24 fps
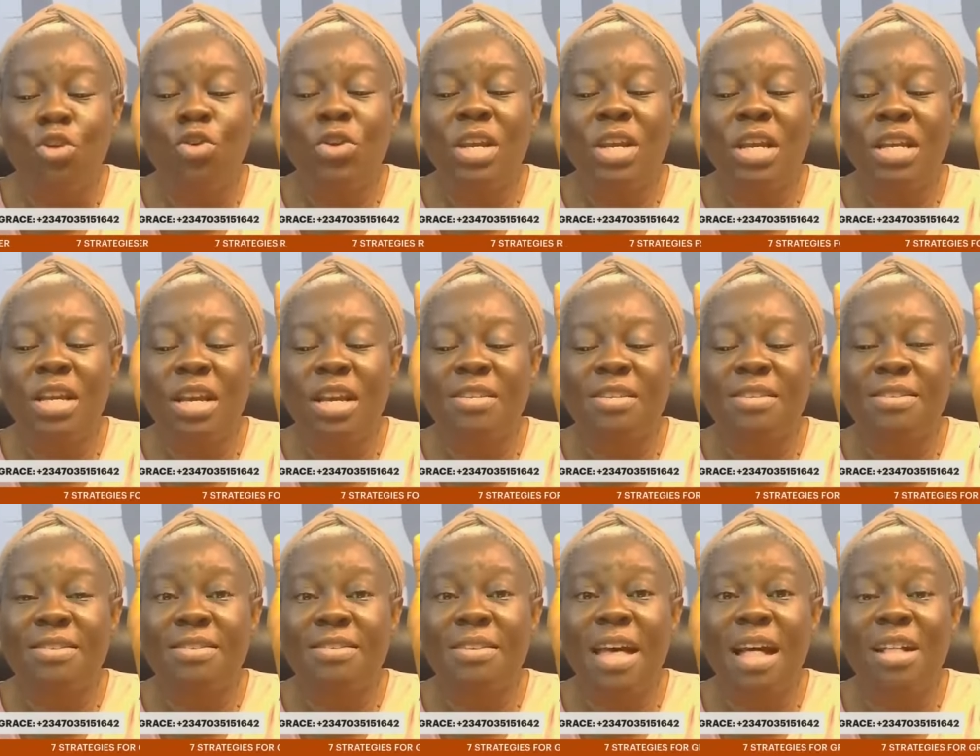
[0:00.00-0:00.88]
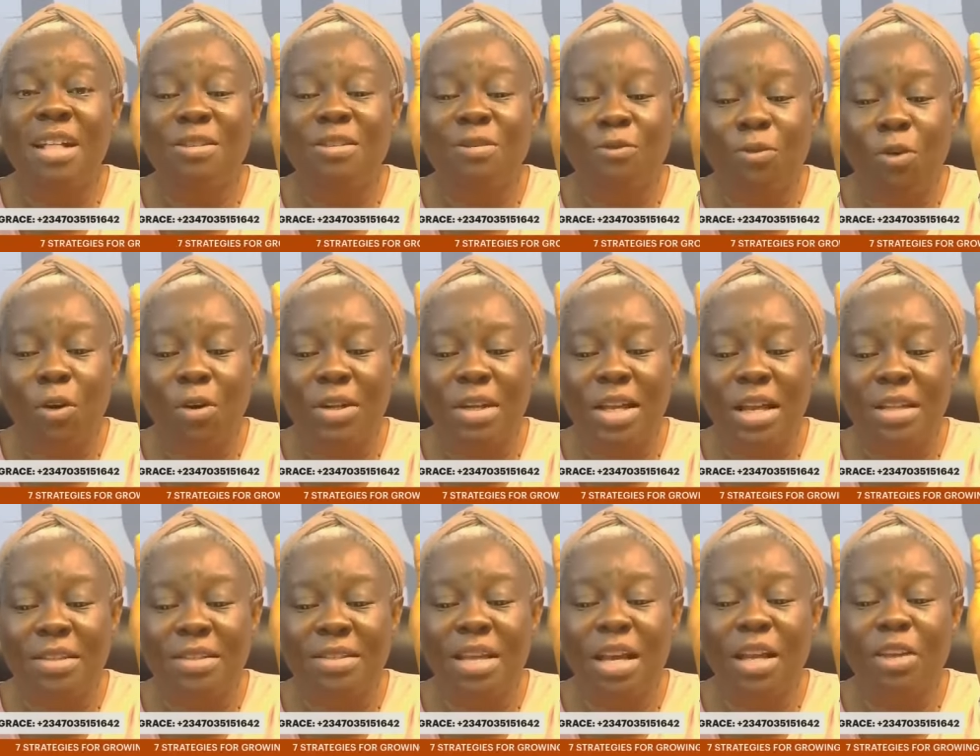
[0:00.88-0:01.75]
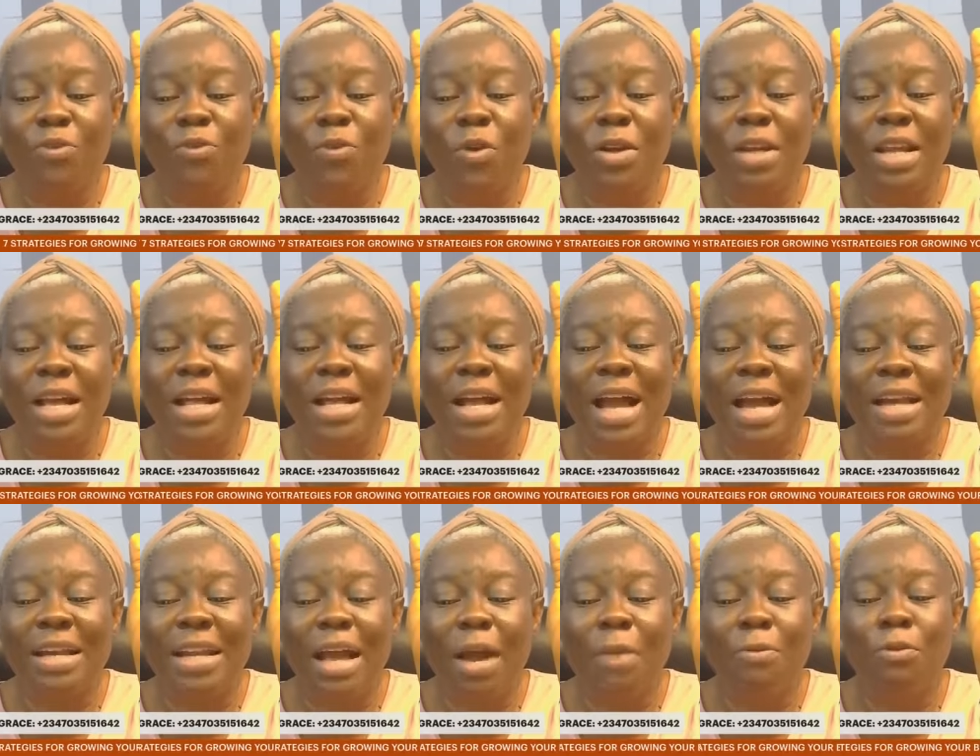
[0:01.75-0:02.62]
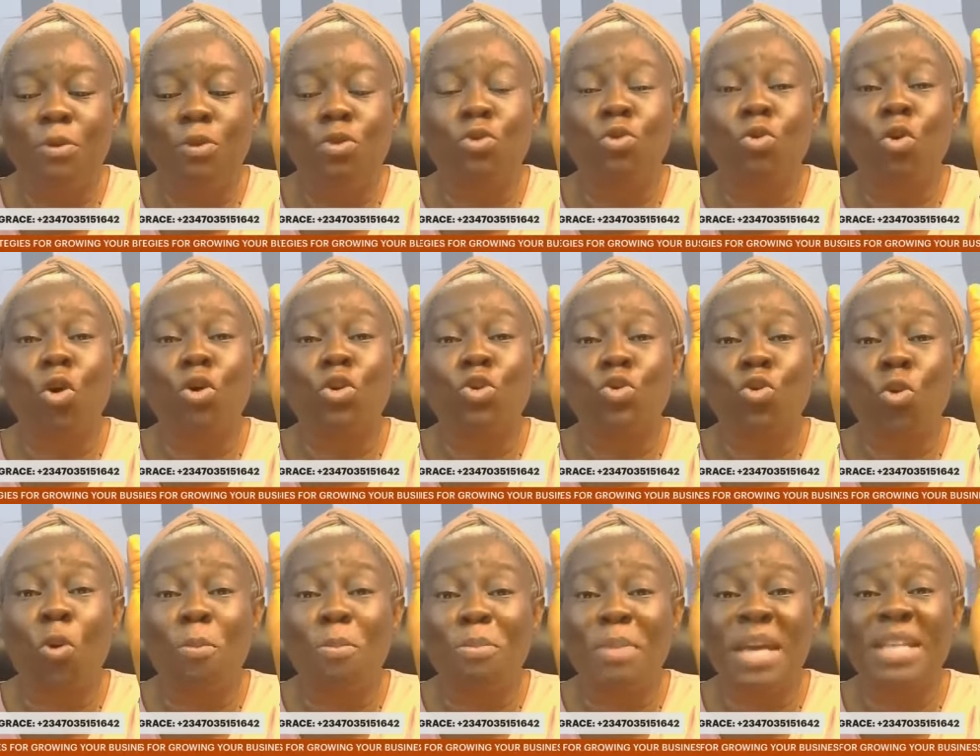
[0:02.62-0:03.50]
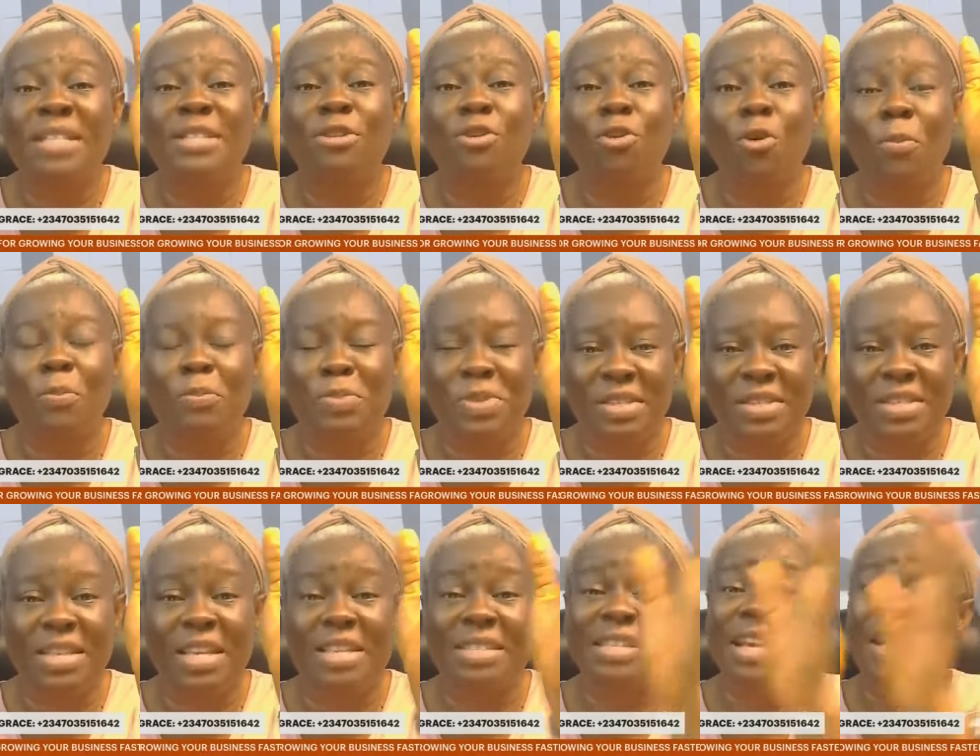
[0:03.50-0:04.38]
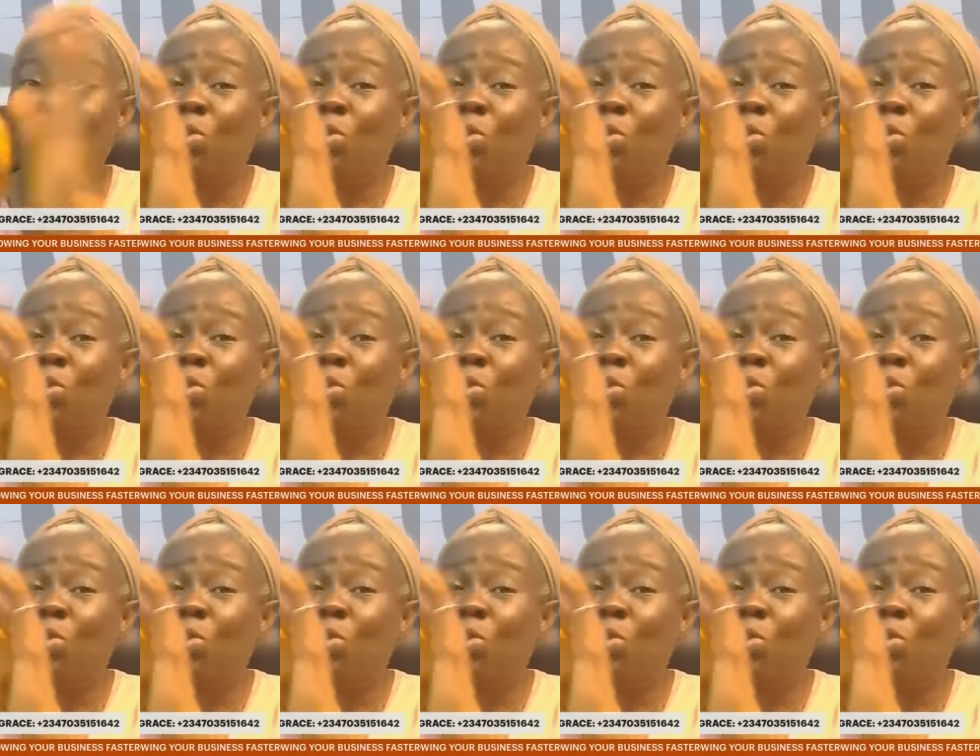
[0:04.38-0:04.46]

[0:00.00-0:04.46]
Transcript: you need a sales funnel. Sales funnel can help you to automate your business.